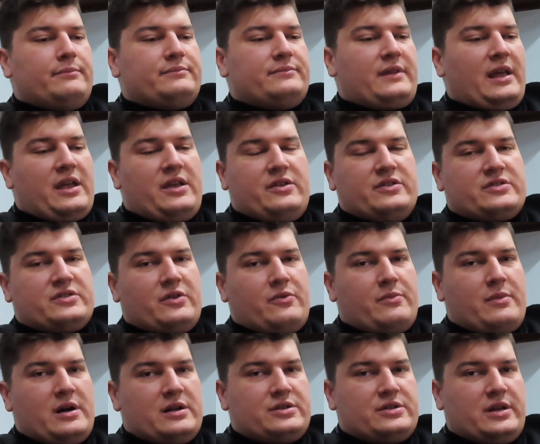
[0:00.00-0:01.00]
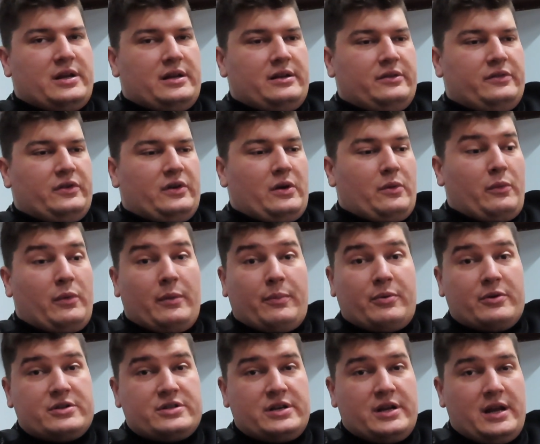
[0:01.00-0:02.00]
Thank you so much, and we
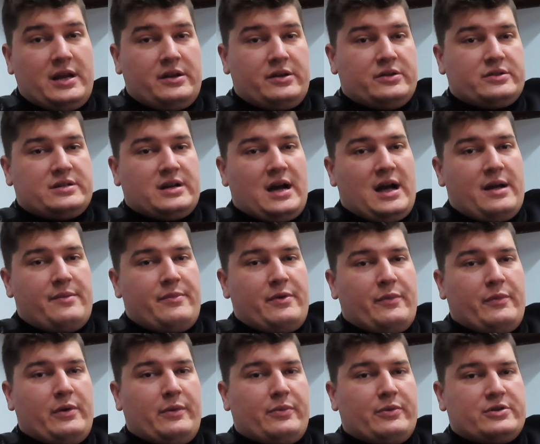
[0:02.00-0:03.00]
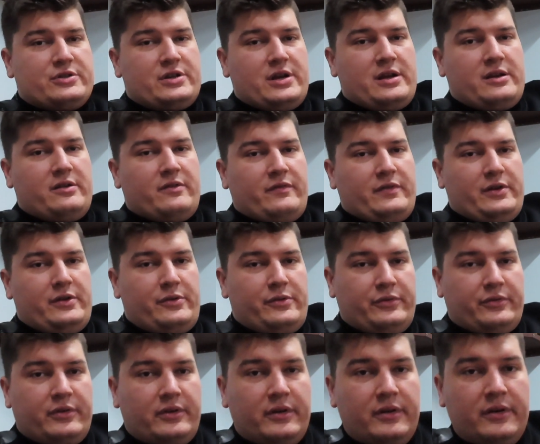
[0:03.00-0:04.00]
appreciate your time, and we appreciate your views.